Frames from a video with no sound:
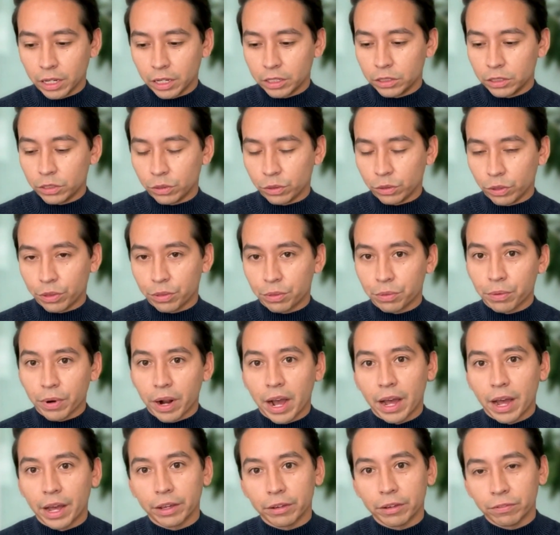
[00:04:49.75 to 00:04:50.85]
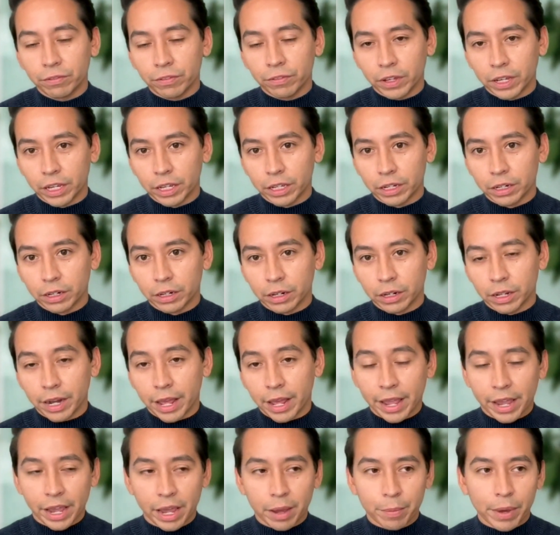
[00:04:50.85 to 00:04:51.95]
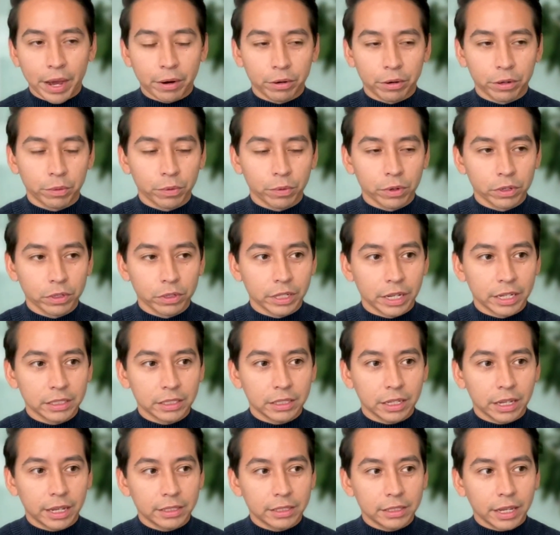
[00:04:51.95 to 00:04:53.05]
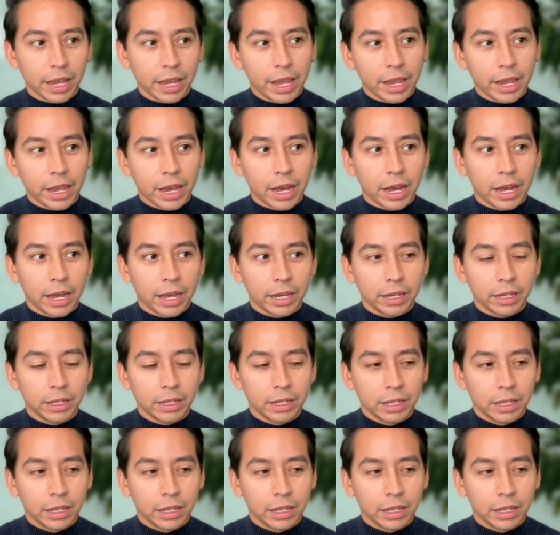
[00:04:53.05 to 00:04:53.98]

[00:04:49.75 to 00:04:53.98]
to thrive in an AI-powered world. As AI